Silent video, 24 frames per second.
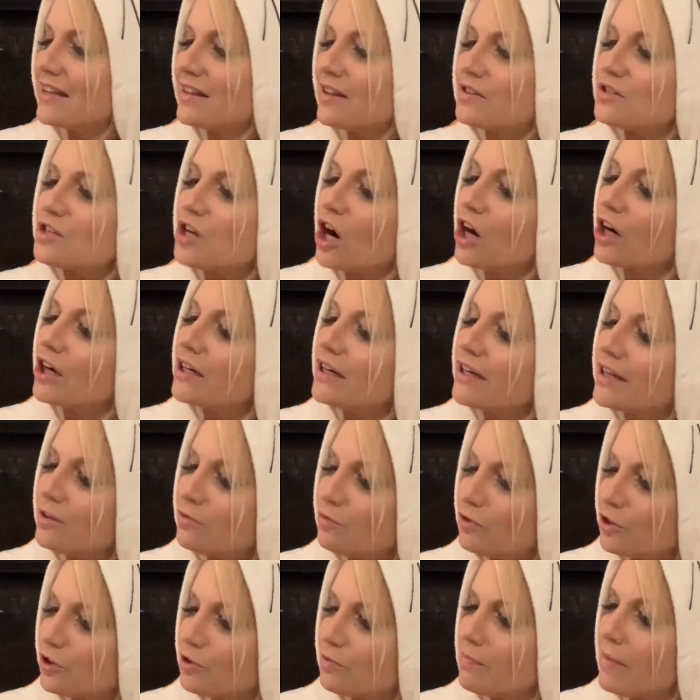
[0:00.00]
in the darkening
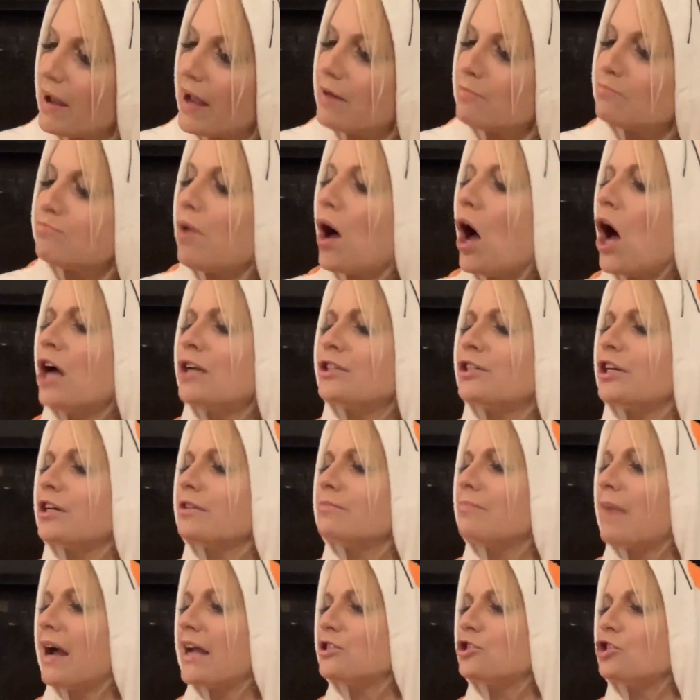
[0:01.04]
room and
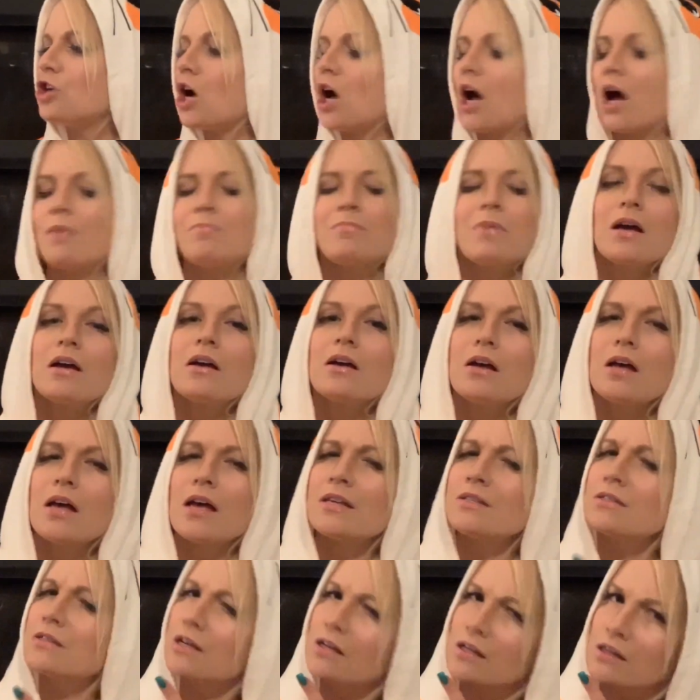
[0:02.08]
pondered my job
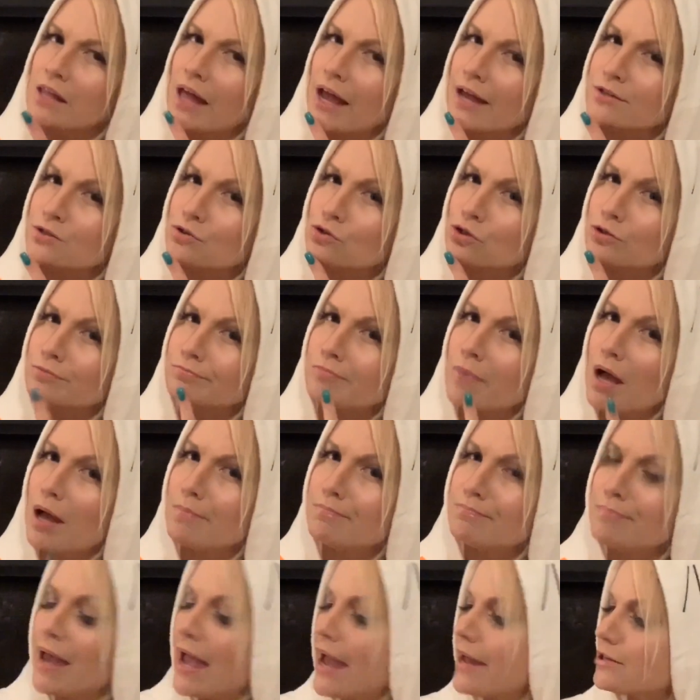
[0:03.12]
as the classroom
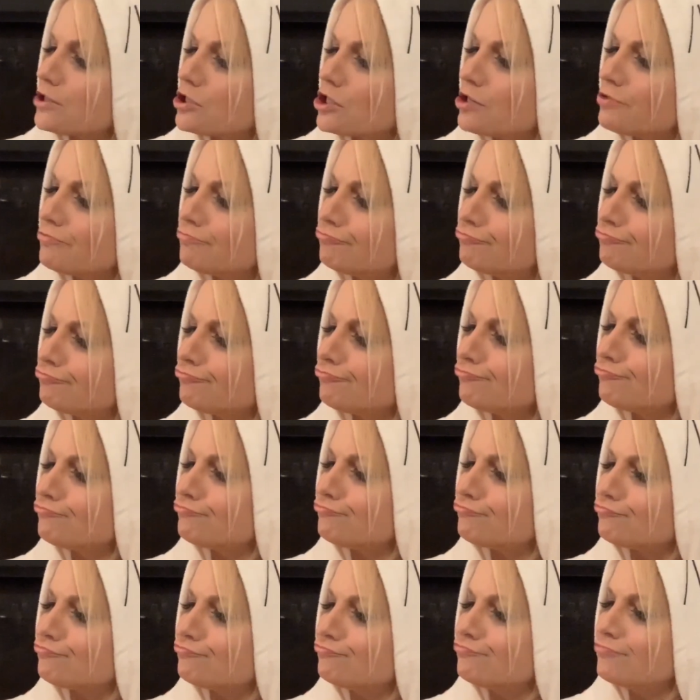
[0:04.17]
pet.
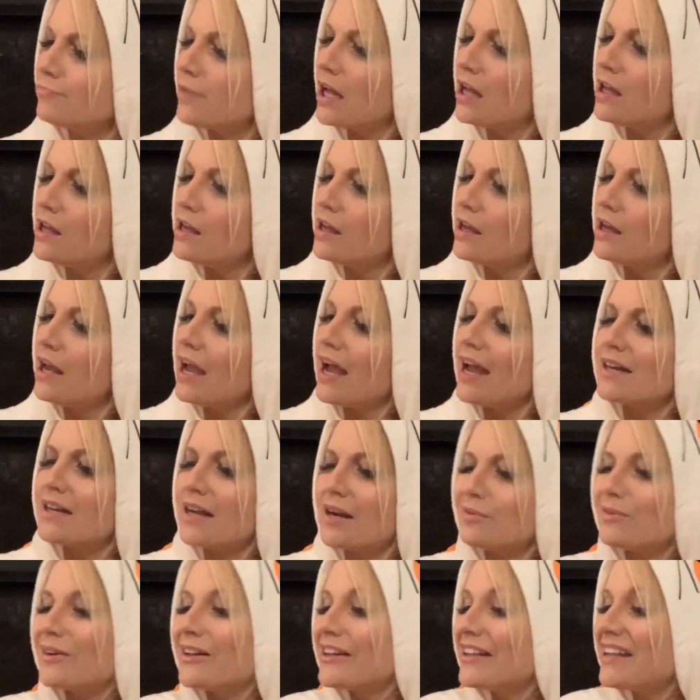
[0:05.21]
Had I
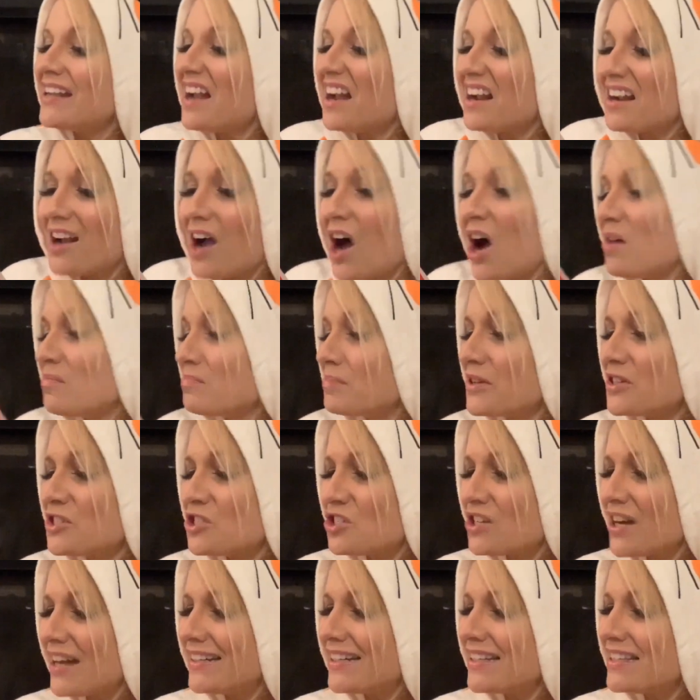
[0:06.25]
really
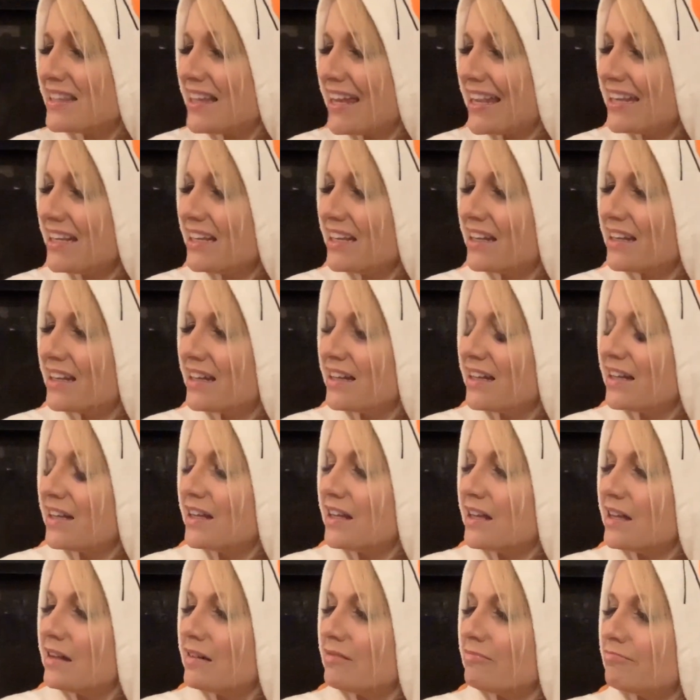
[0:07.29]
accomplished anything?
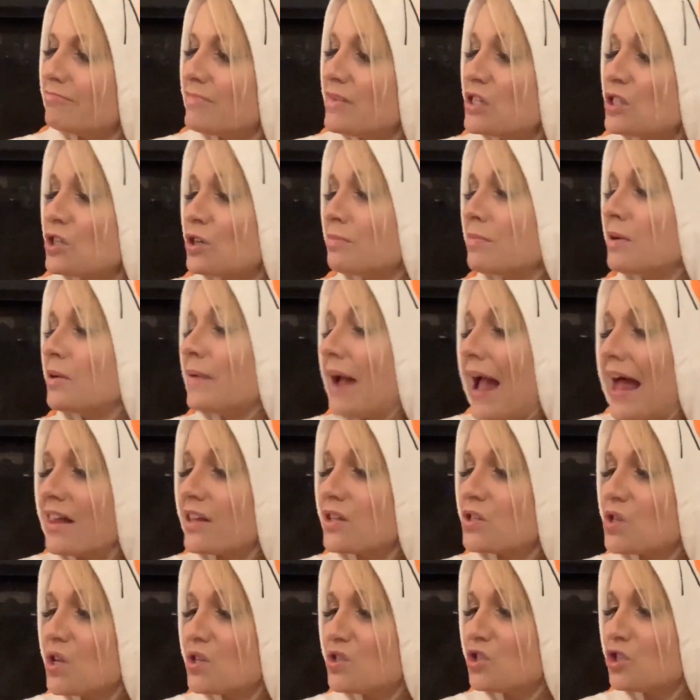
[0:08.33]
Mr.
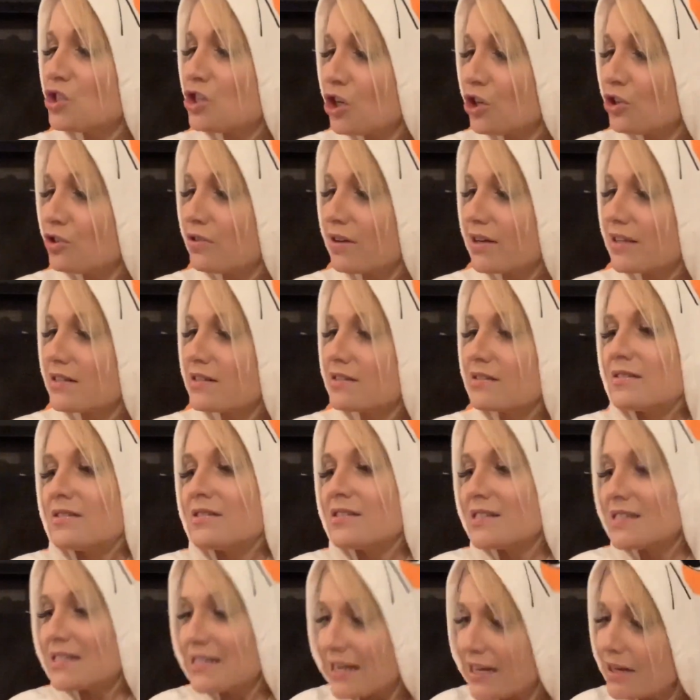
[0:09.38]
Morales' children
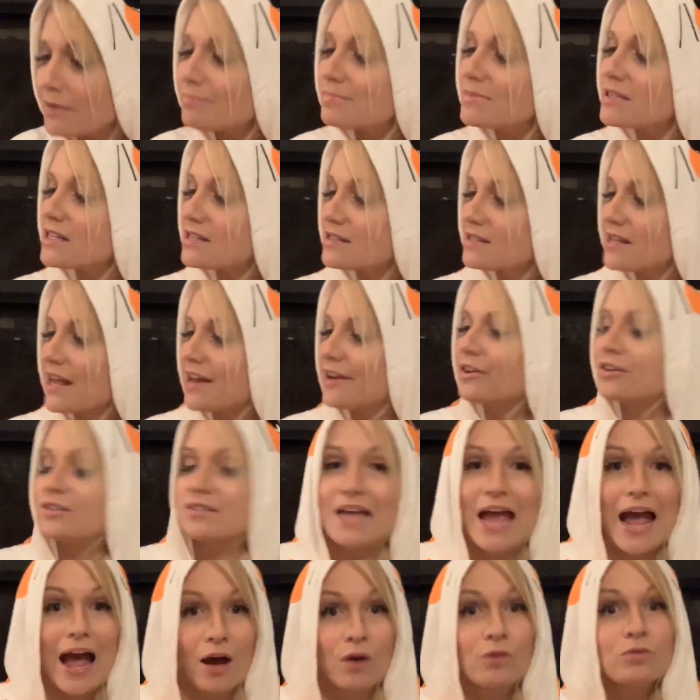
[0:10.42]
seemed to settle
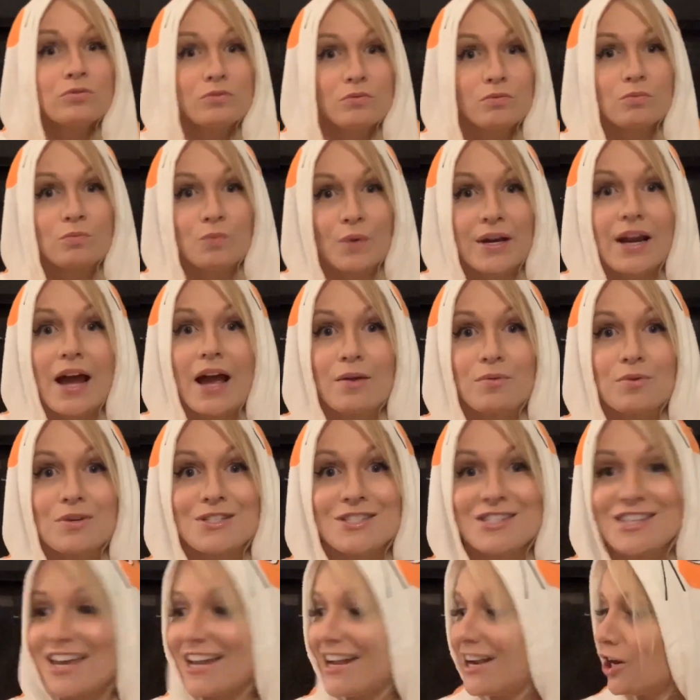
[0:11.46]
down when I was
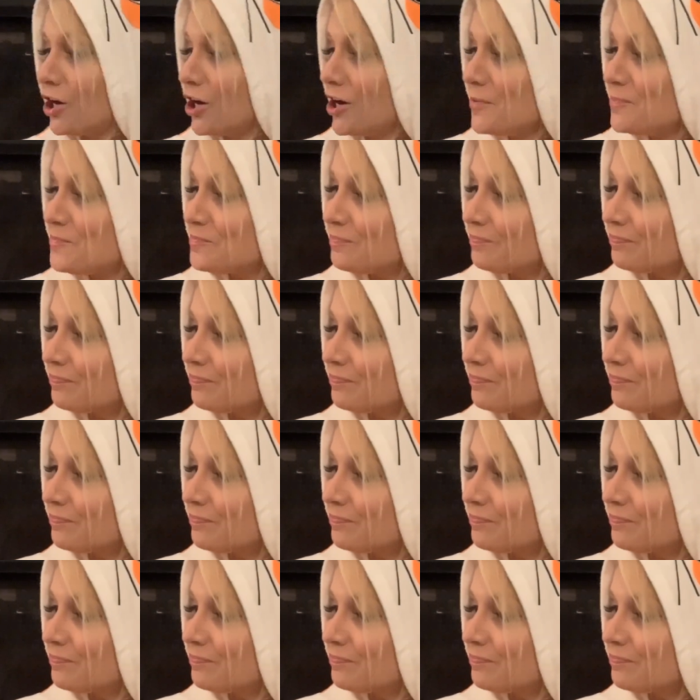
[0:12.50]
there.